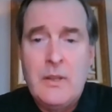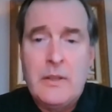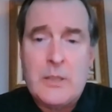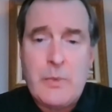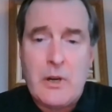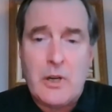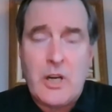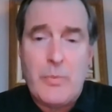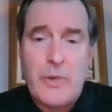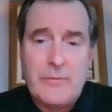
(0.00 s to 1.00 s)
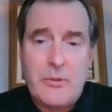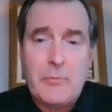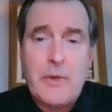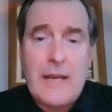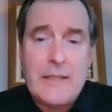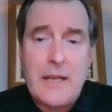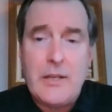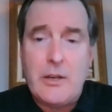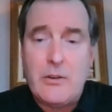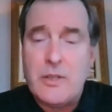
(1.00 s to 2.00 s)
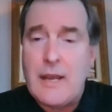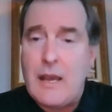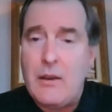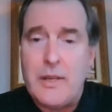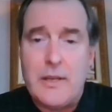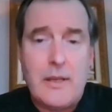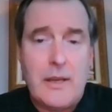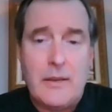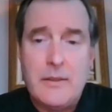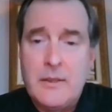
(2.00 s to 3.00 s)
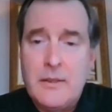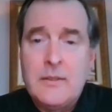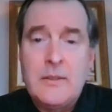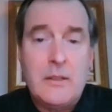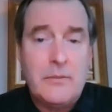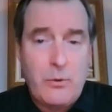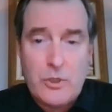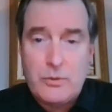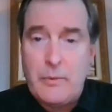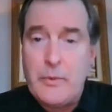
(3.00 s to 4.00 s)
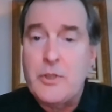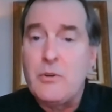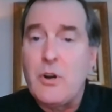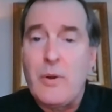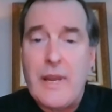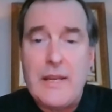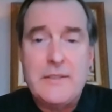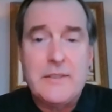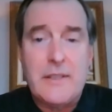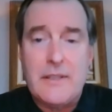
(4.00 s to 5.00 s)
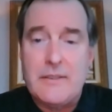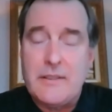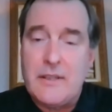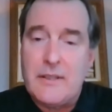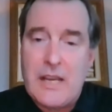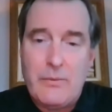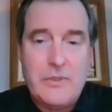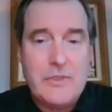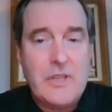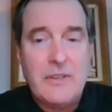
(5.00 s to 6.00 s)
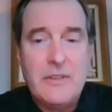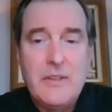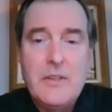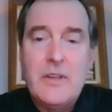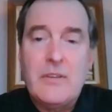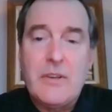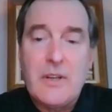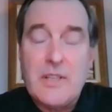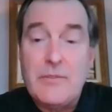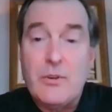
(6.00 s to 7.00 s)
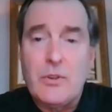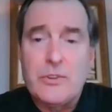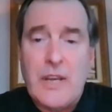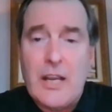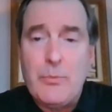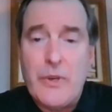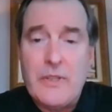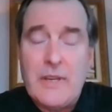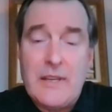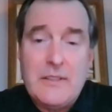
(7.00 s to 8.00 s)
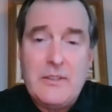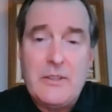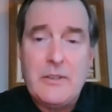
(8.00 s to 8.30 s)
that's been our company for eighteen years now. And, uh, you know, of course, we went through oh eight, and uh, that was a, a very difficult time. But uh,